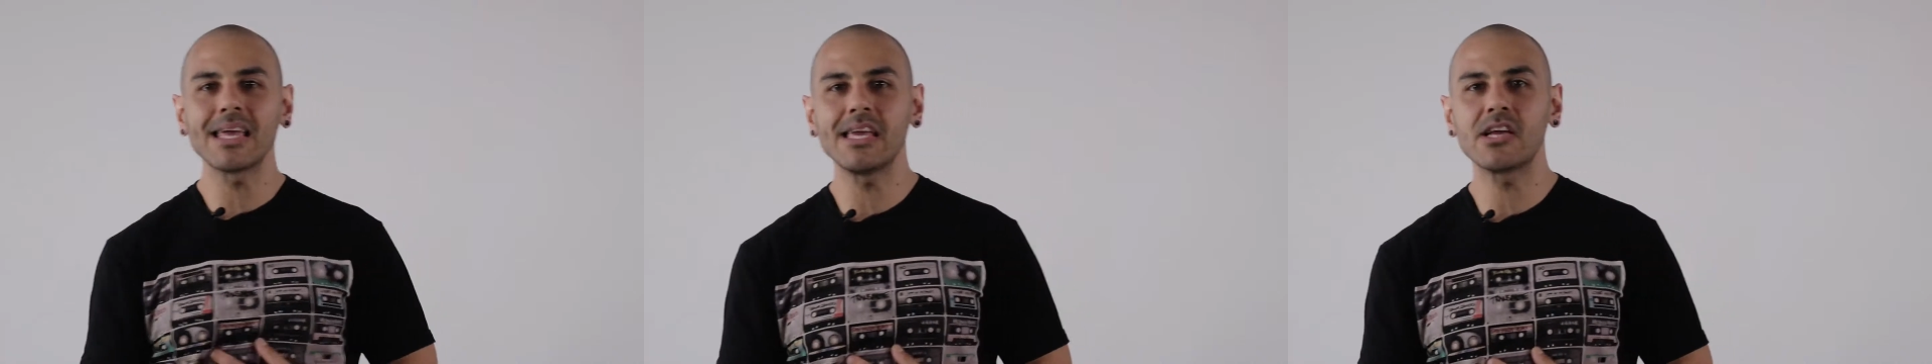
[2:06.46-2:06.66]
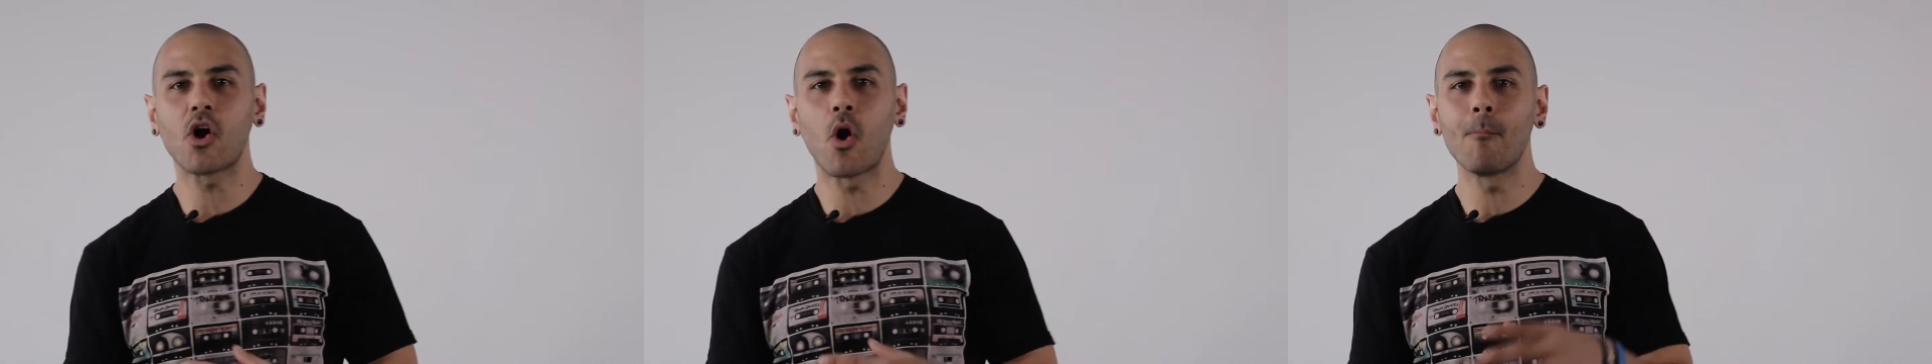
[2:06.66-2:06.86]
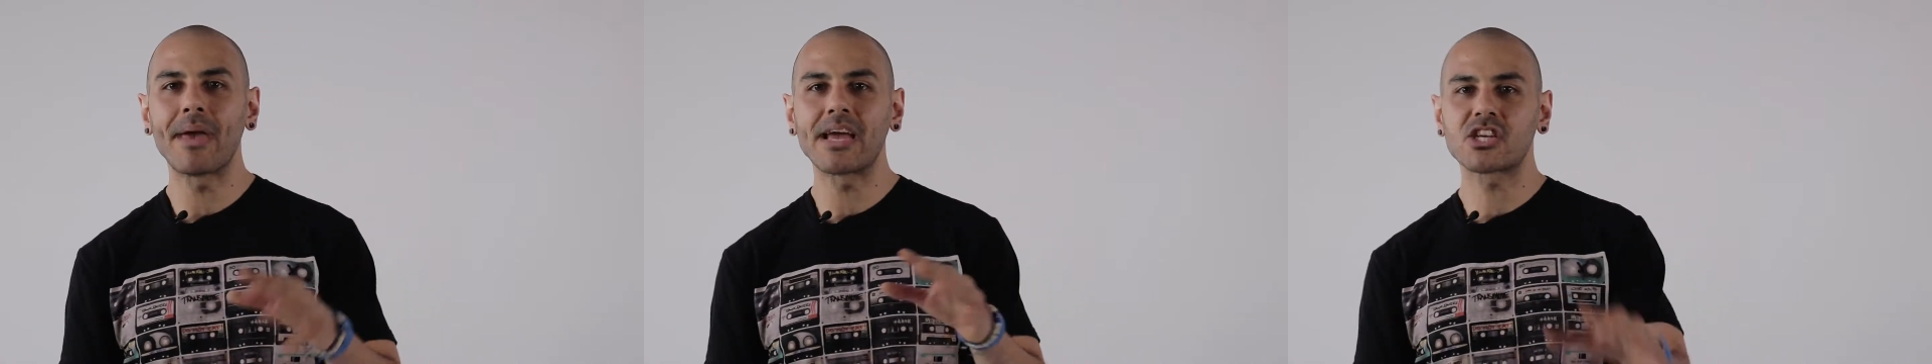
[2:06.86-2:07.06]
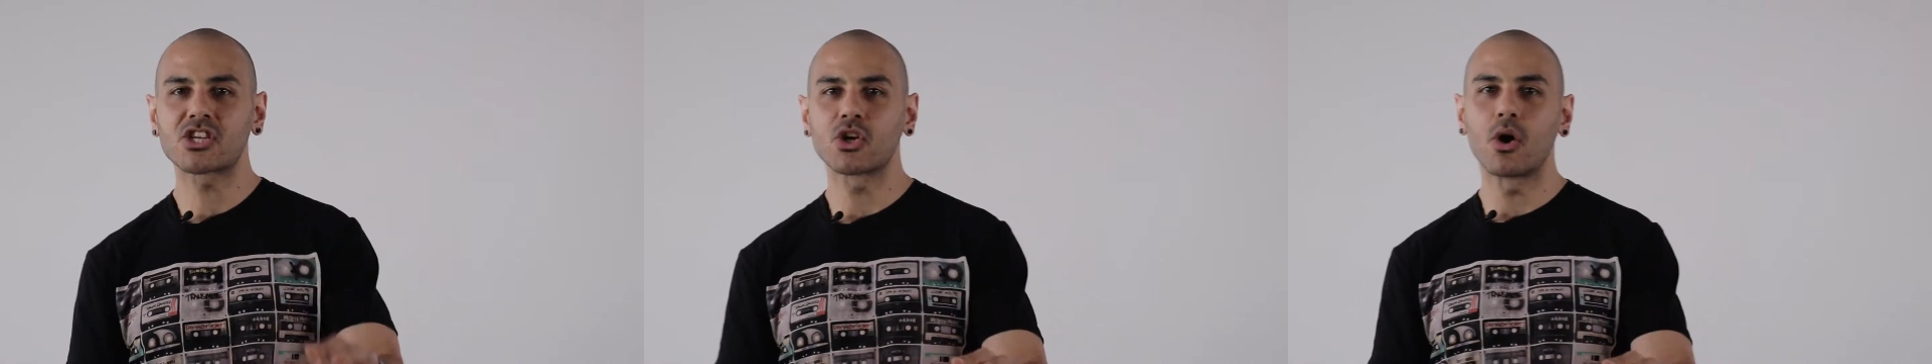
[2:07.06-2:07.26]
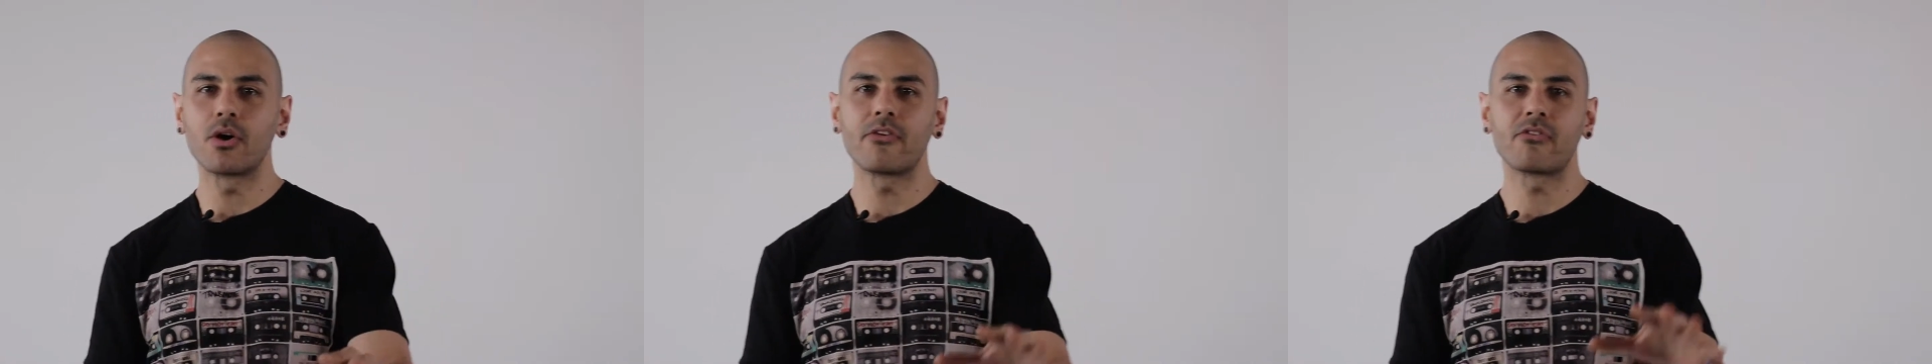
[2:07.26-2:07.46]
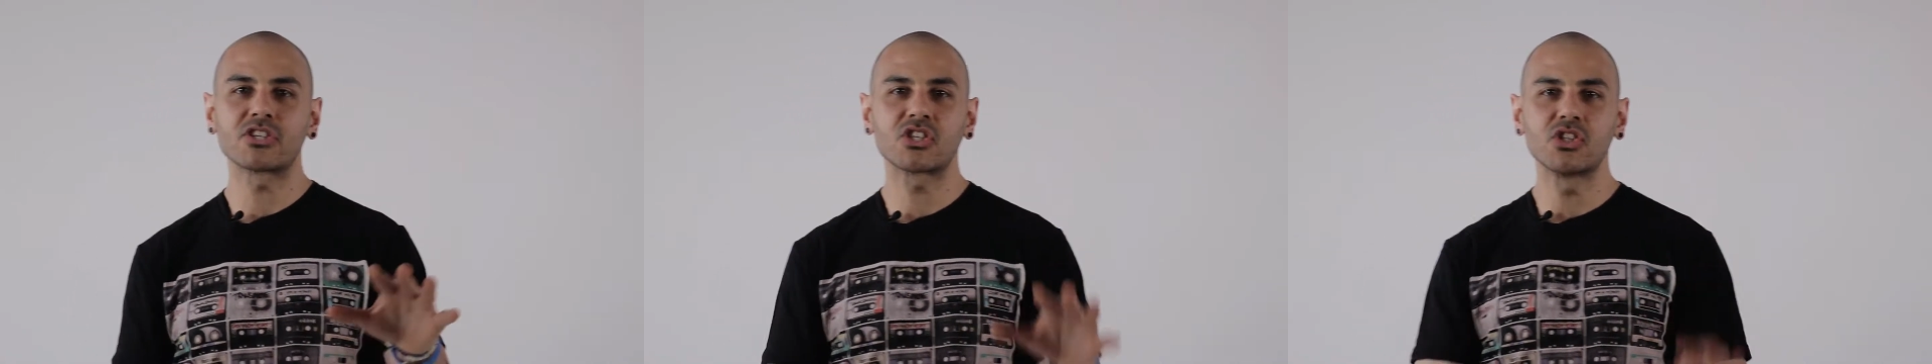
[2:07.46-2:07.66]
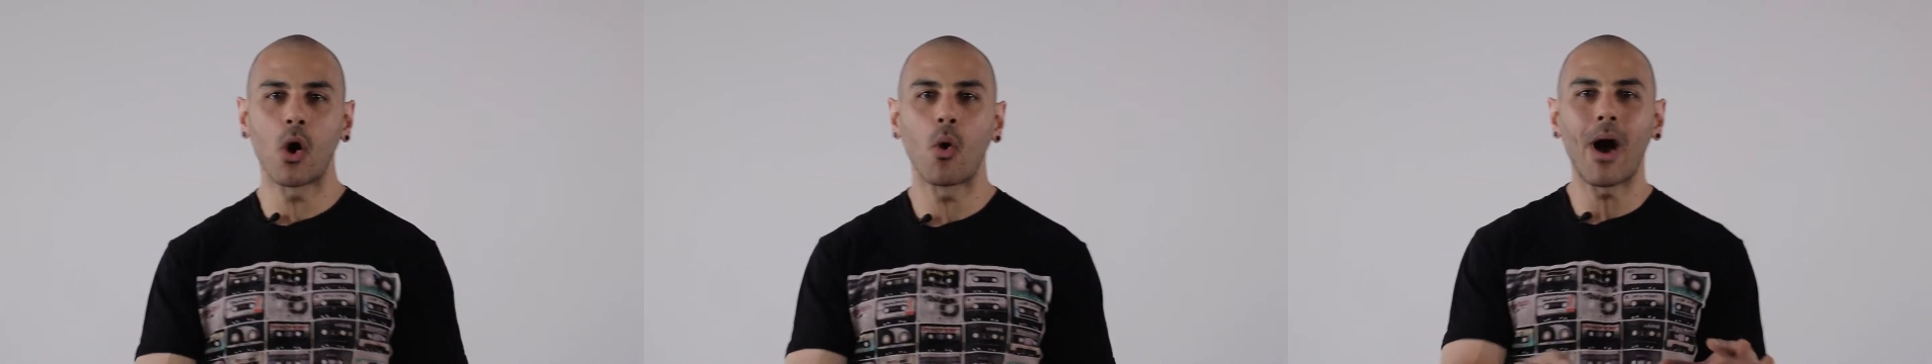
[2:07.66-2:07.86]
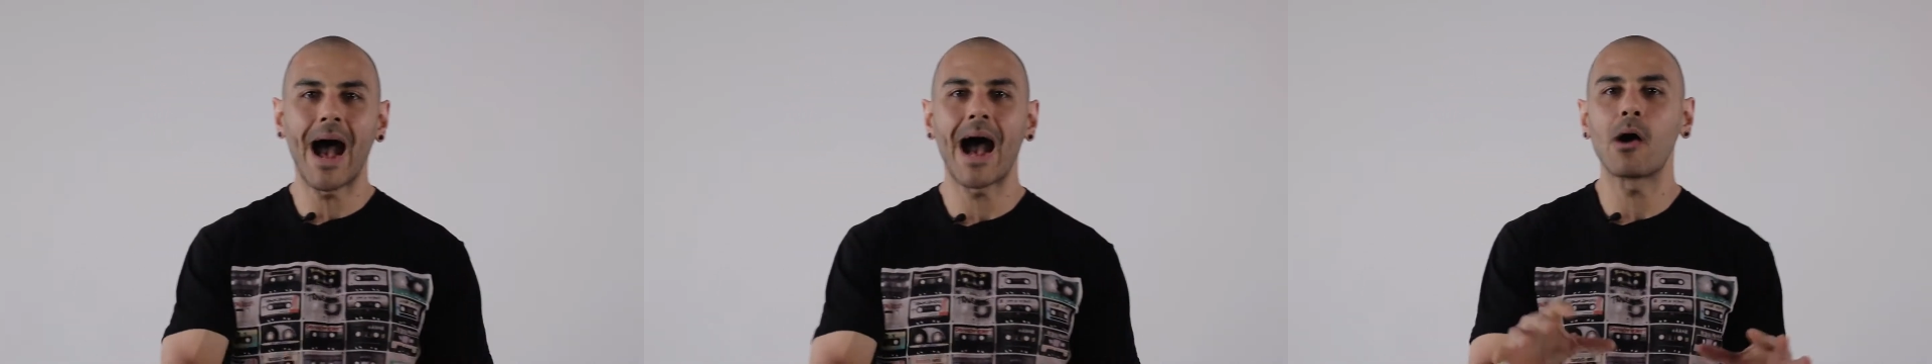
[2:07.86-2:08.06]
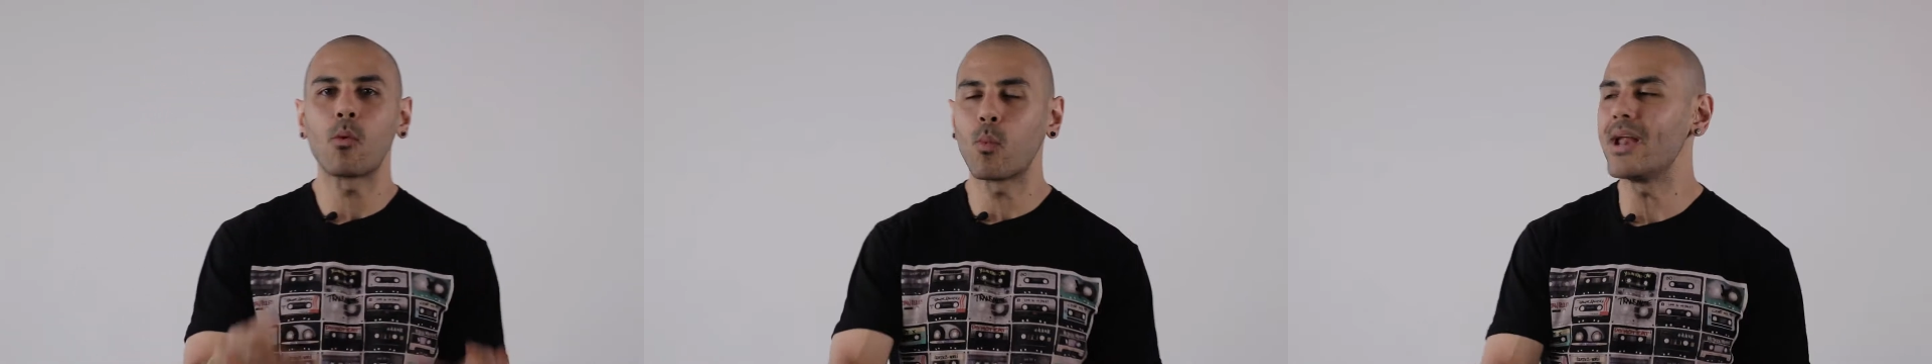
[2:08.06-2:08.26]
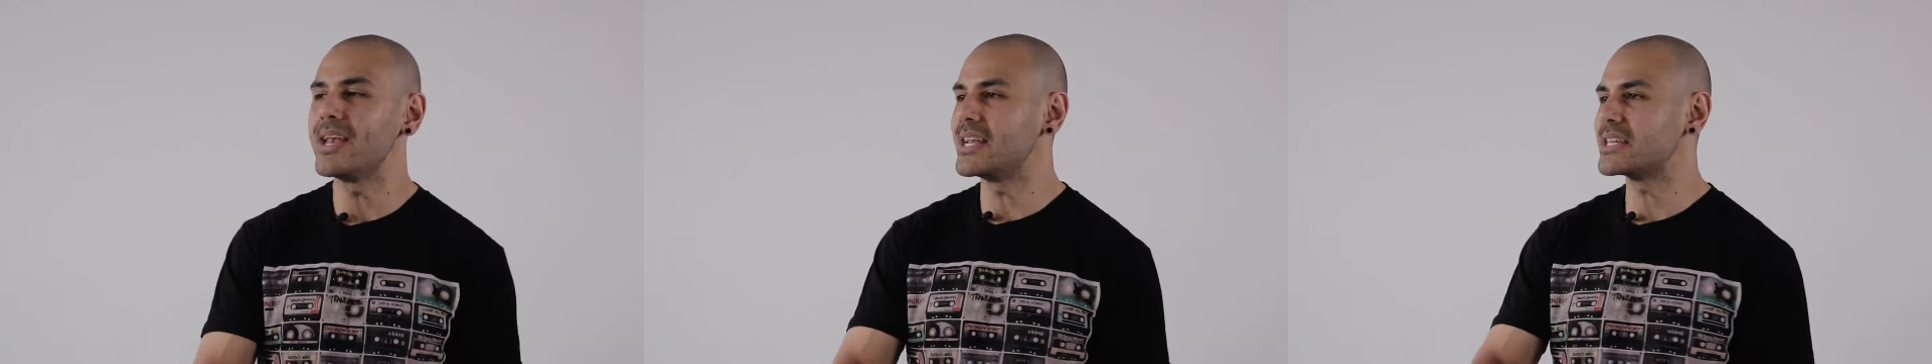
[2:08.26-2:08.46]
ego makes sure there is no
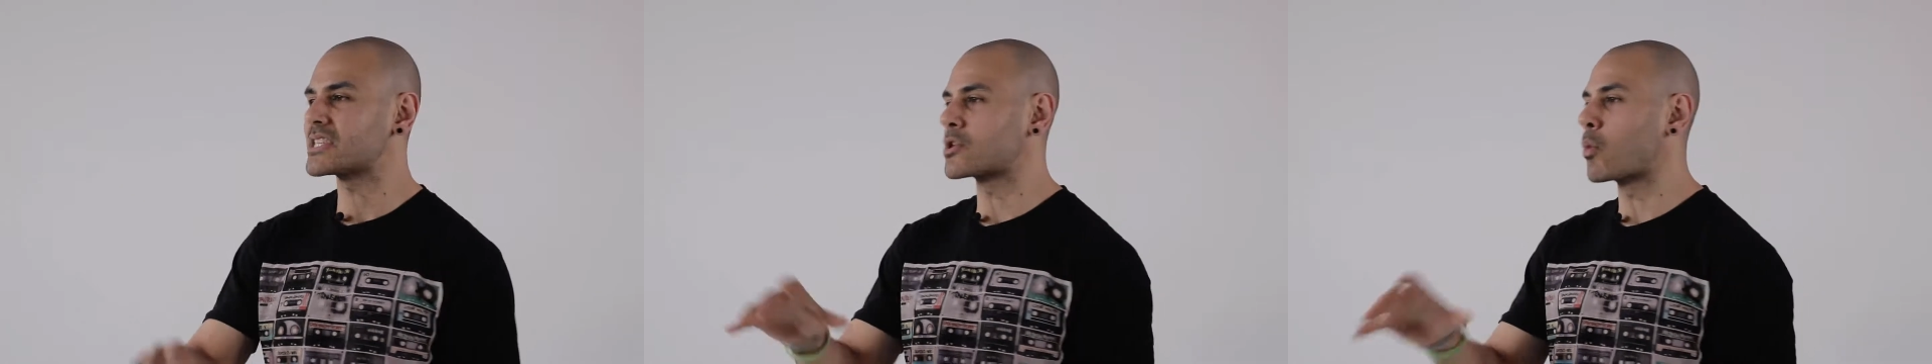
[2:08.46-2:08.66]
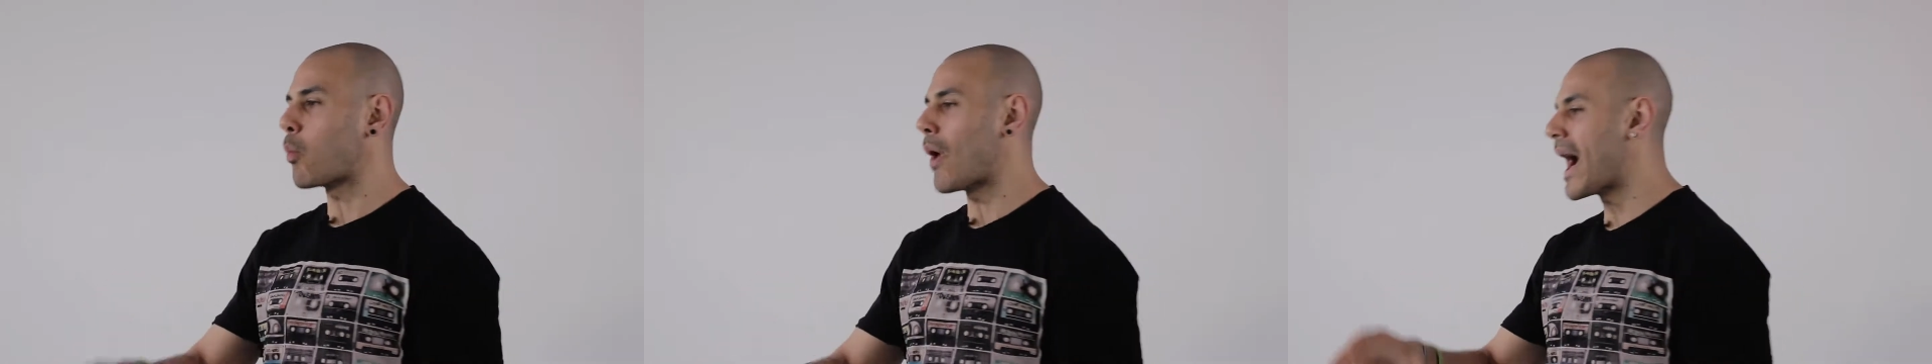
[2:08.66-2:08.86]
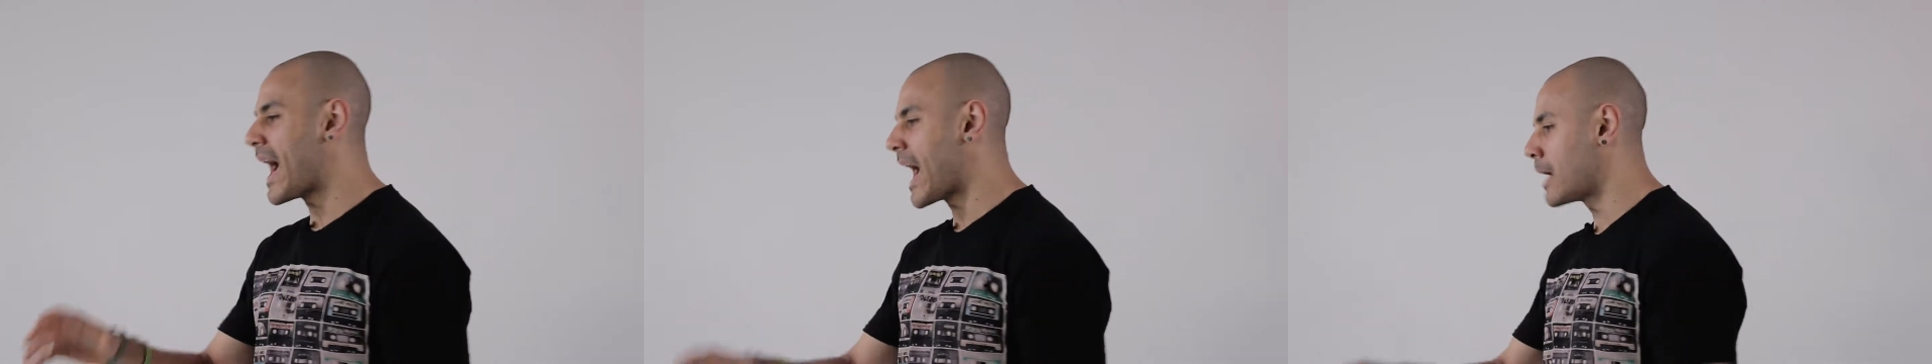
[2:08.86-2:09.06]
eyewitness to why